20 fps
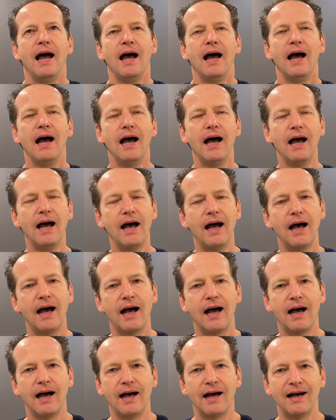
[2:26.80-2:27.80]

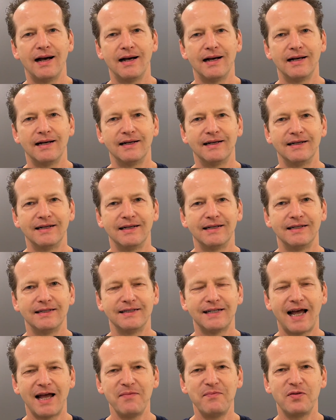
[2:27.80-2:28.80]

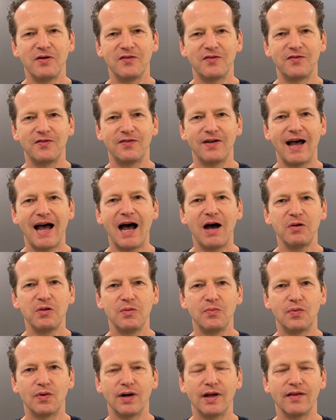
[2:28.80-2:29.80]
type of
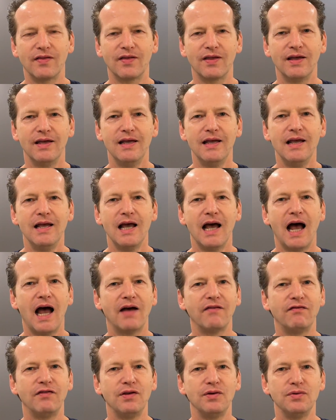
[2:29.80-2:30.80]
outbreath
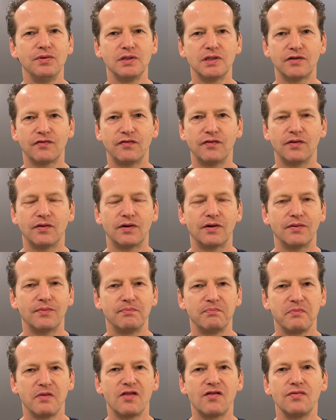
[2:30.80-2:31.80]
I've used for
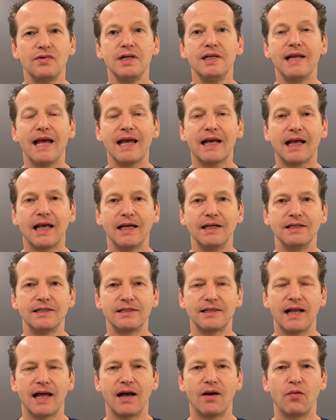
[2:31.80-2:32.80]
three decades
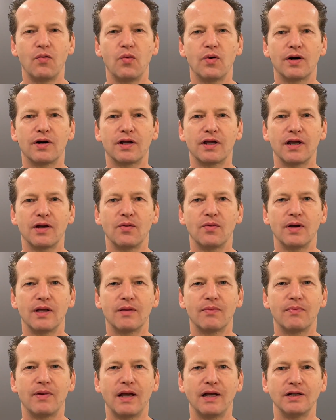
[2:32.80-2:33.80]
now working
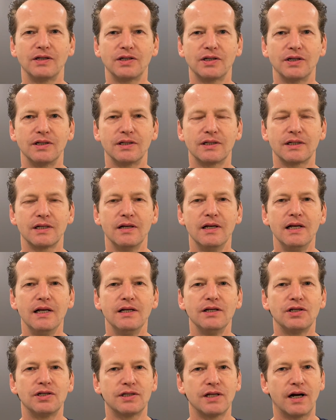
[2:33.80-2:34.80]
with patients,
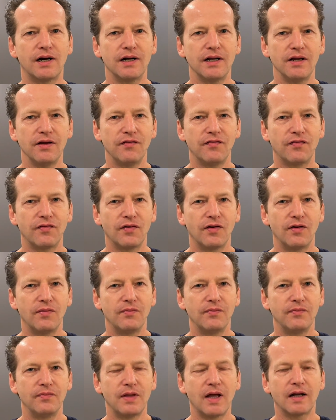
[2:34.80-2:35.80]
starting
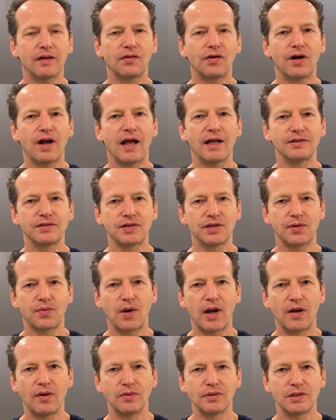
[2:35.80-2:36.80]
from Dr. Hans
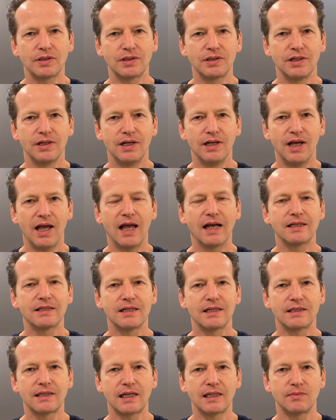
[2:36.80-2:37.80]
Kraus'
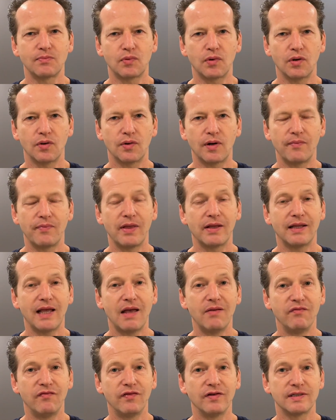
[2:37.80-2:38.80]
exercise program that
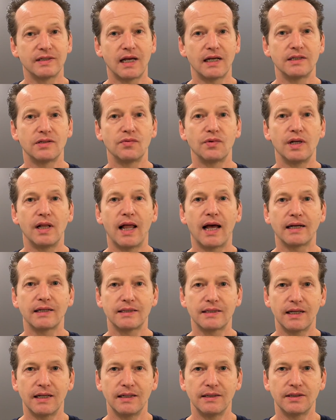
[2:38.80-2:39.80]
emphasize
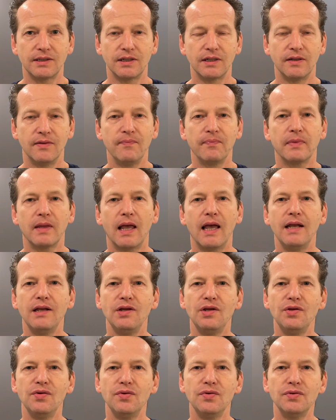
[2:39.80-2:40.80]
relaxation and
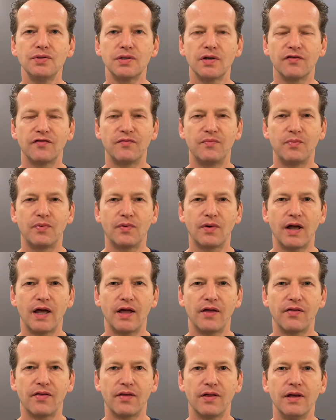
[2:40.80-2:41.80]
use of
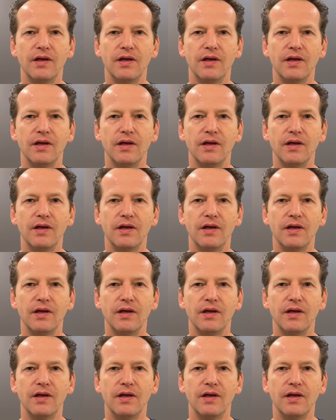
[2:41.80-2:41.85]
breath